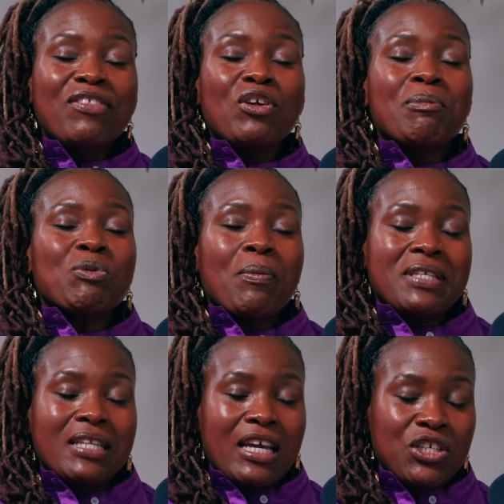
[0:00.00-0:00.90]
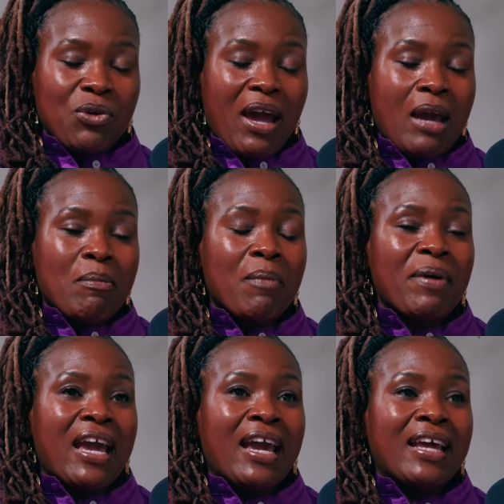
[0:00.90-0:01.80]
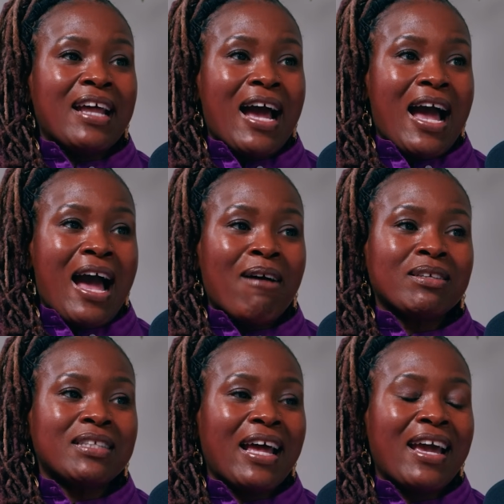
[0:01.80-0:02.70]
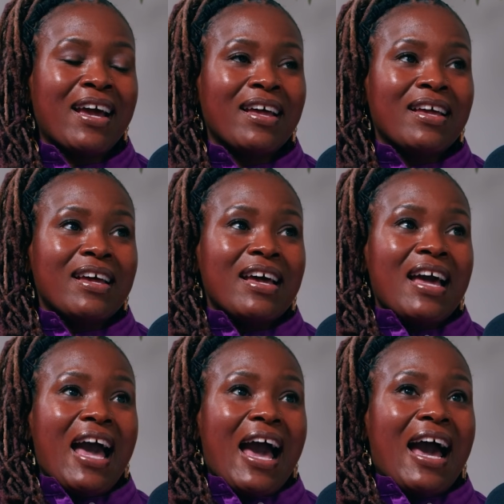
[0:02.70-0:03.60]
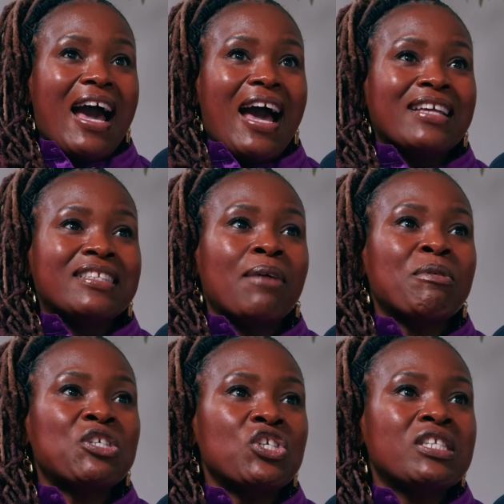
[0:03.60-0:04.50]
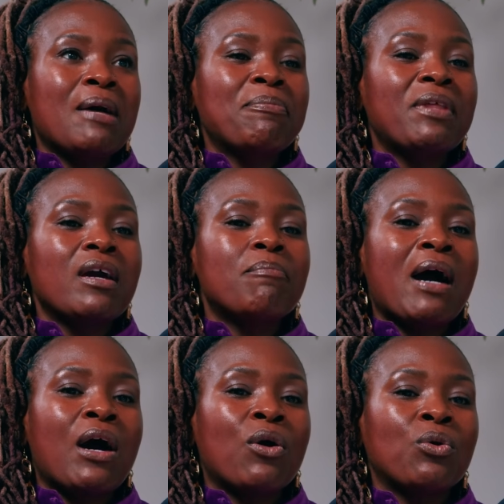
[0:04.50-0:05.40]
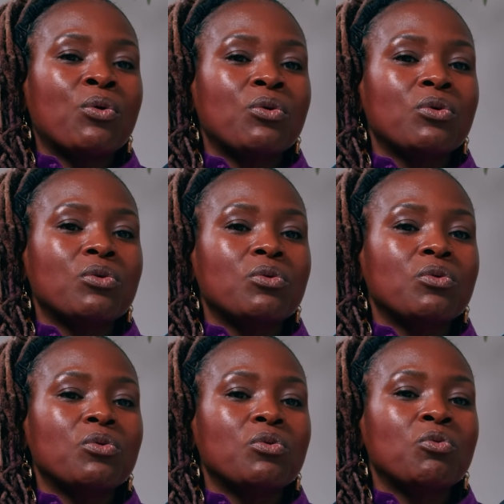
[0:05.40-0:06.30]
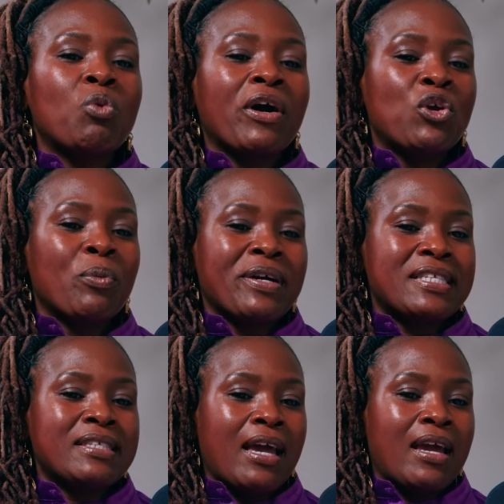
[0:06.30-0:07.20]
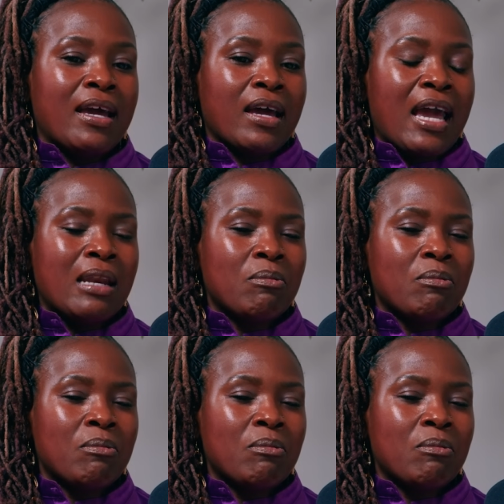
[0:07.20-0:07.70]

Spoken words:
Dunamis Woman Today show came up, and I was like, there was just something about what you were saying, and